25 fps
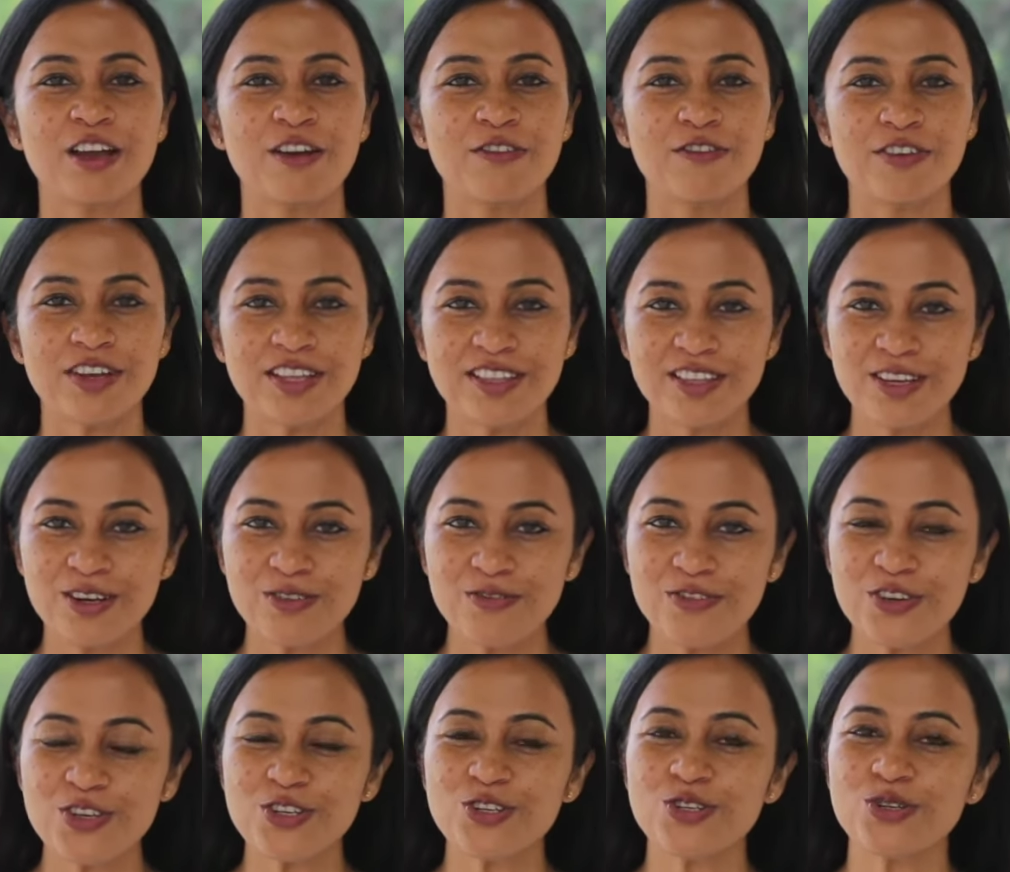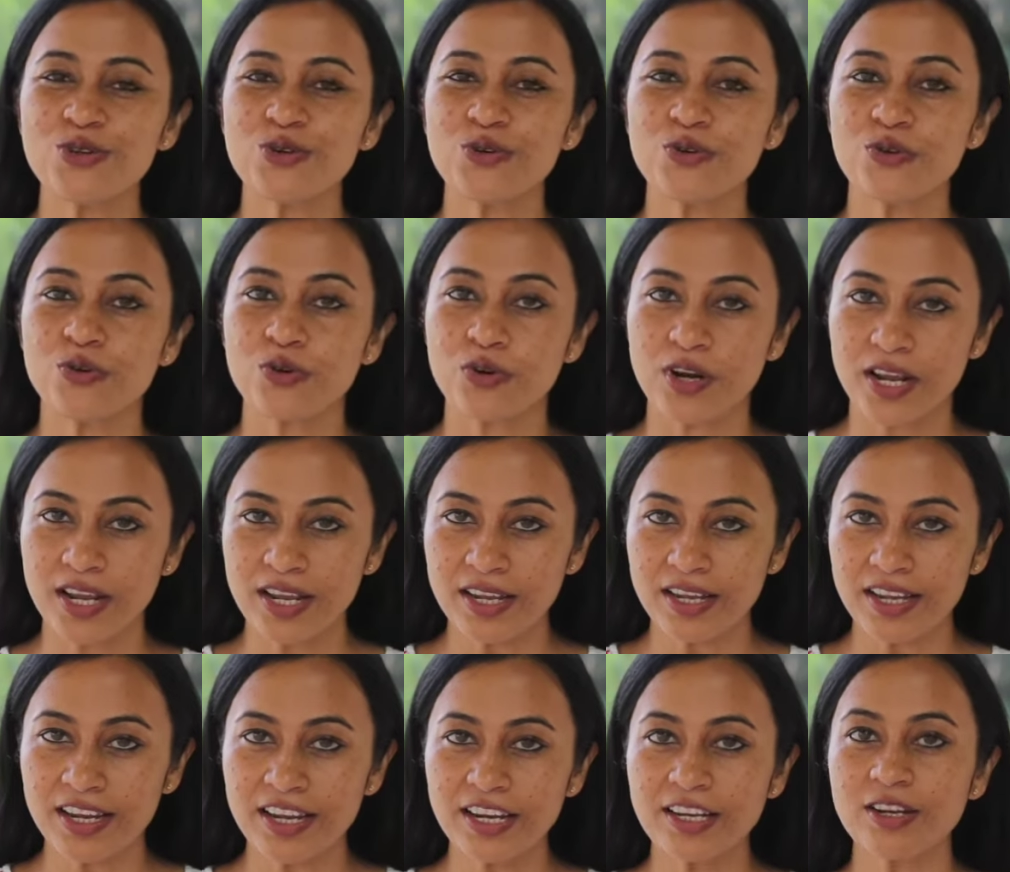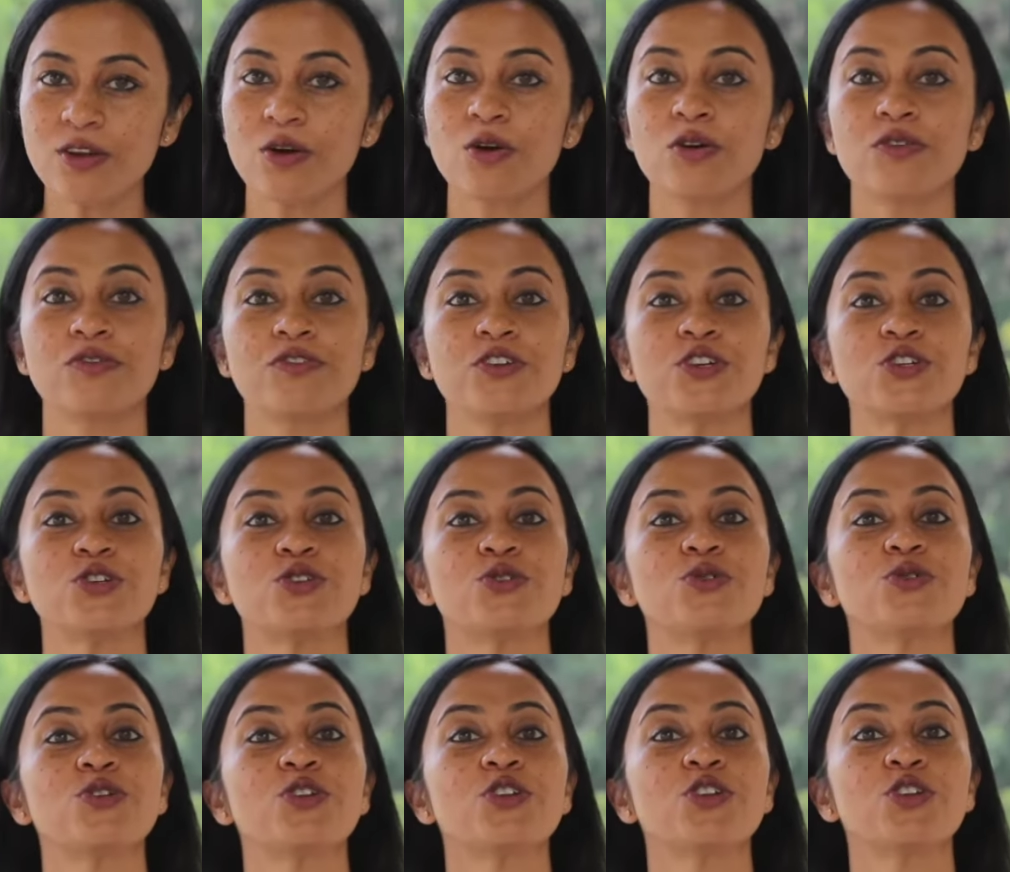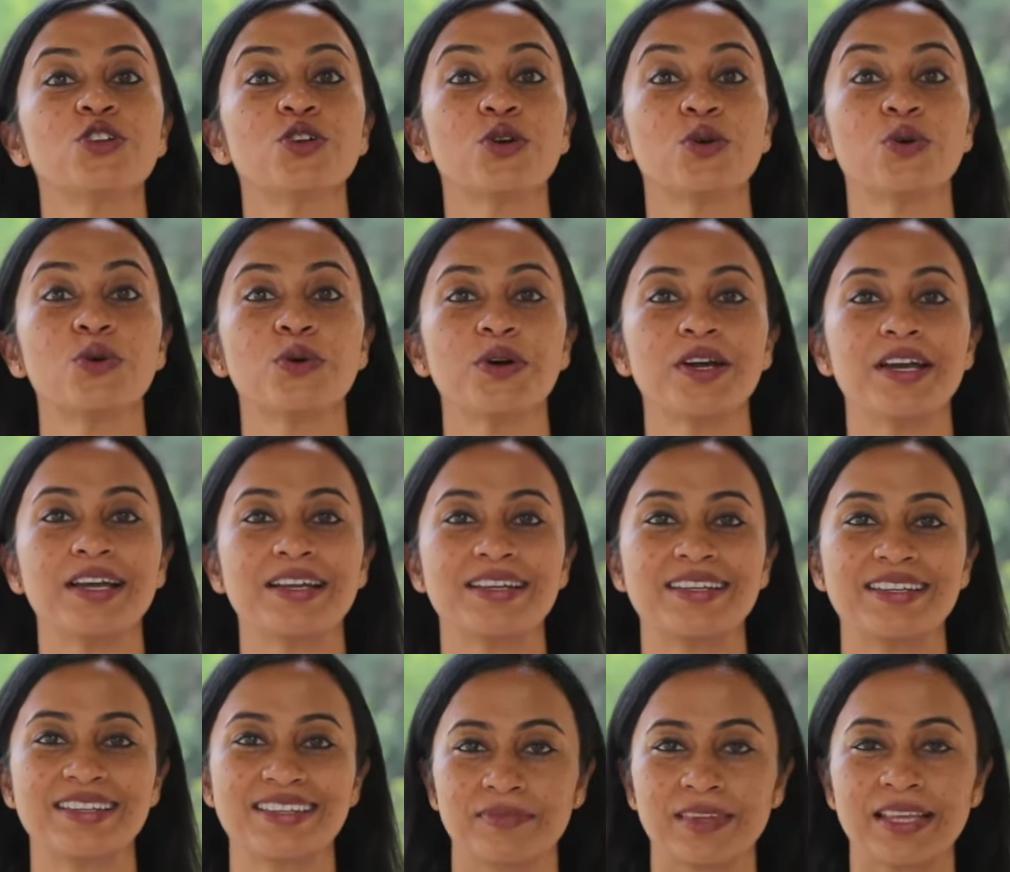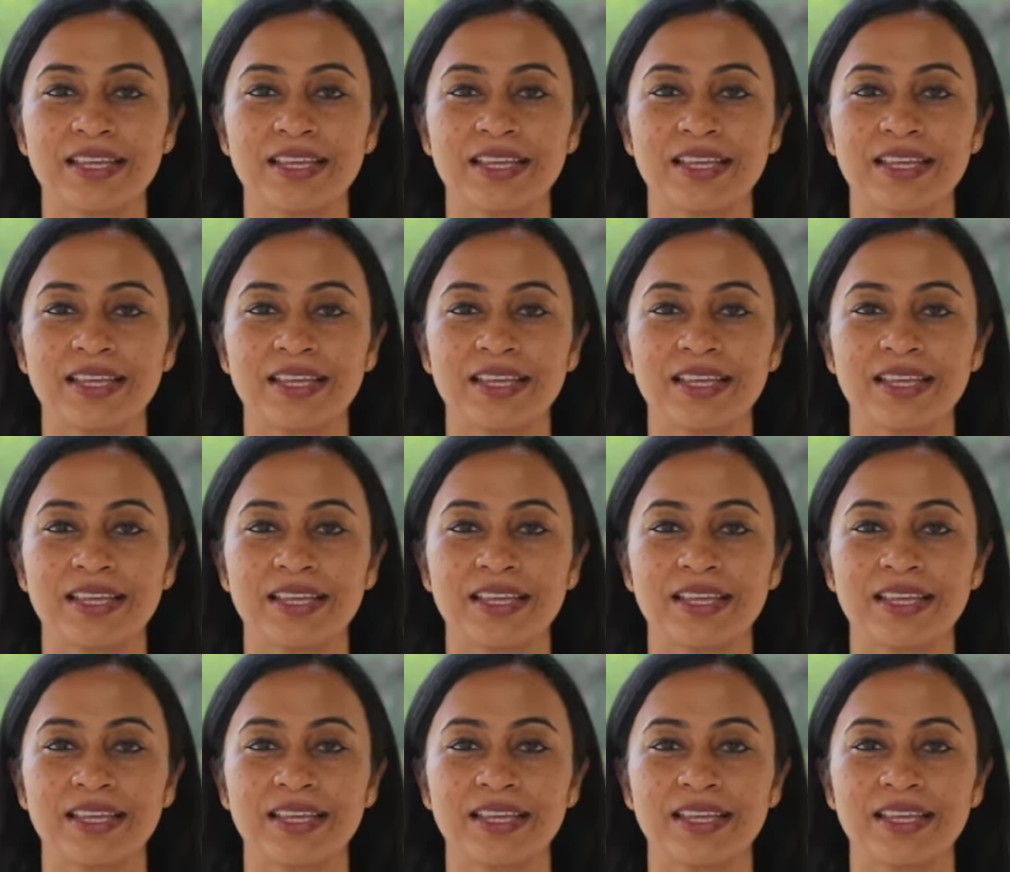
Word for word: whether we should drink it or we should throw it.